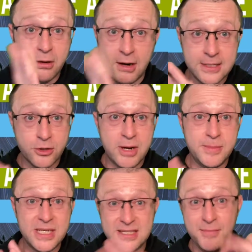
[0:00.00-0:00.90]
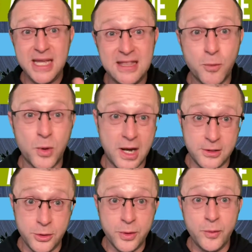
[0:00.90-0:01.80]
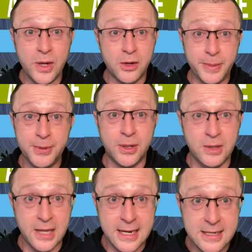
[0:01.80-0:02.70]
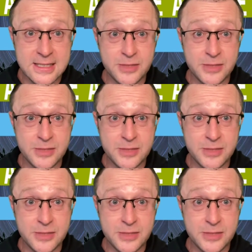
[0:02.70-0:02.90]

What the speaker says: or Instagram doesn't mean that we're not doing well or people don't like us.